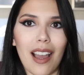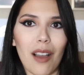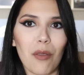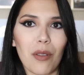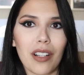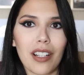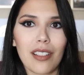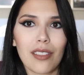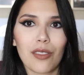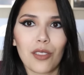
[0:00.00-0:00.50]
I
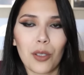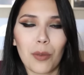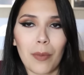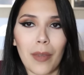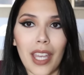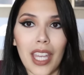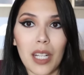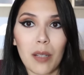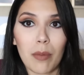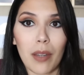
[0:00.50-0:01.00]
want to zoom
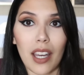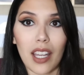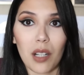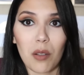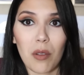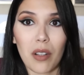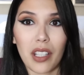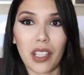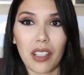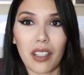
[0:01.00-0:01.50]
in, but I
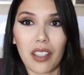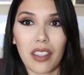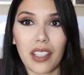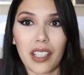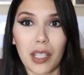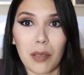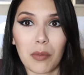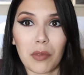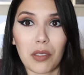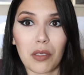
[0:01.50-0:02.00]
don't want y'all to
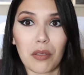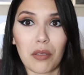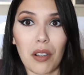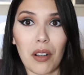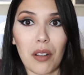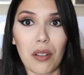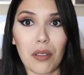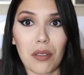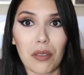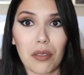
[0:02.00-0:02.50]
think I'm
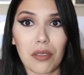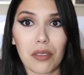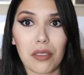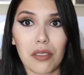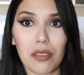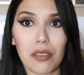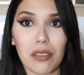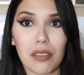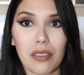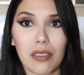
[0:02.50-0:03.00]

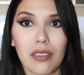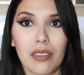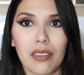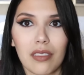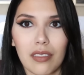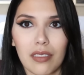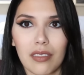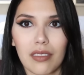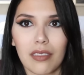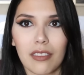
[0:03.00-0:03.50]
gross.
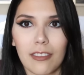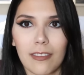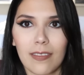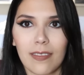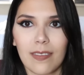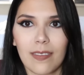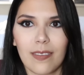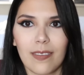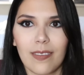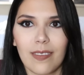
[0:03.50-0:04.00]

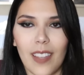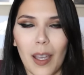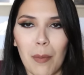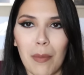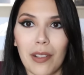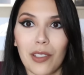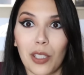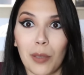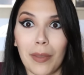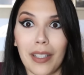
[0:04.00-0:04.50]
I'm
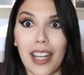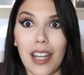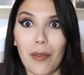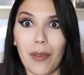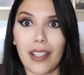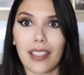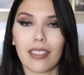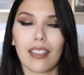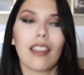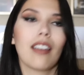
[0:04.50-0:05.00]
gonna zoom in
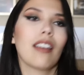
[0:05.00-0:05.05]
anyways.